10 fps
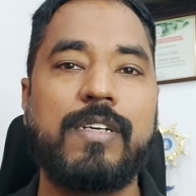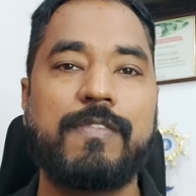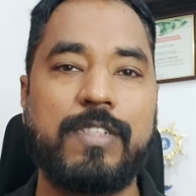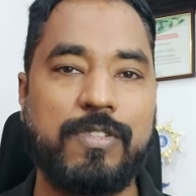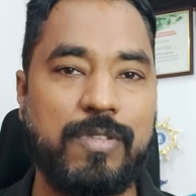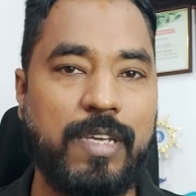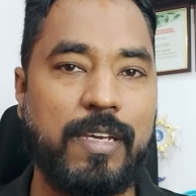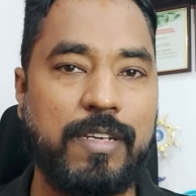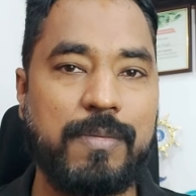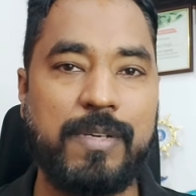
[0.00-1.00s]
which you
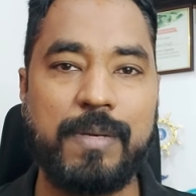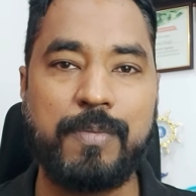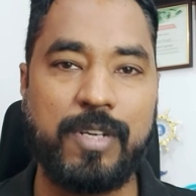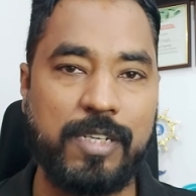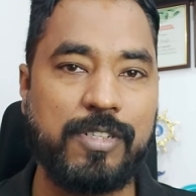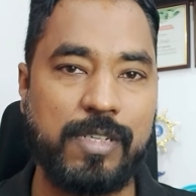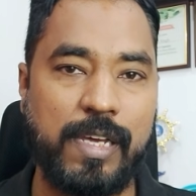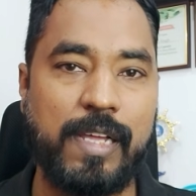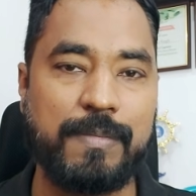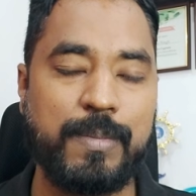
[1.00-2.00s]
think could be a potential
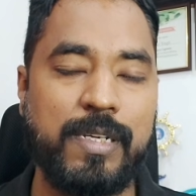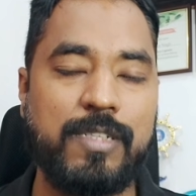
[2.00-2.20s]
help